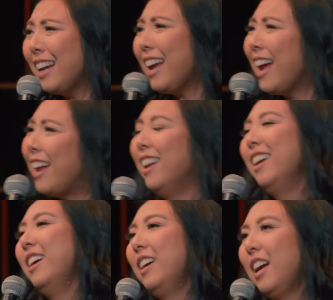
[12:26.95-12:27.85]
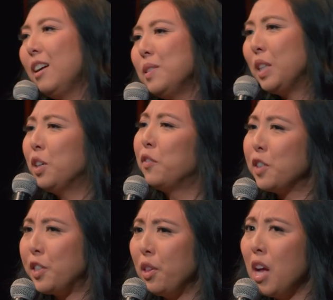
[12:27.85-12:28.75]
it. I was single for
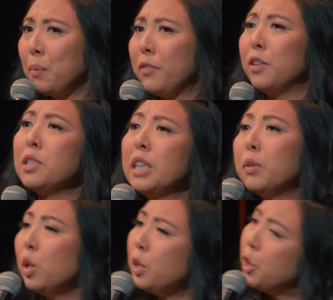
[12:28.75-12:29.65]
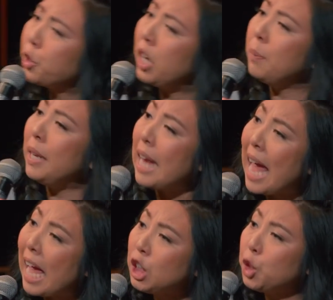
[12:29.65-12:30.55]
so long. My friends were like, Rosie, you're trying to be an
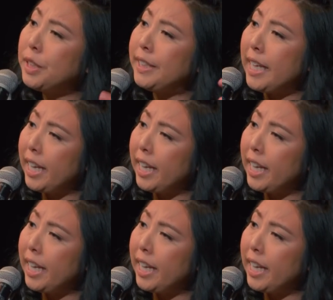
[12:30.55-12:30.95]
actress, a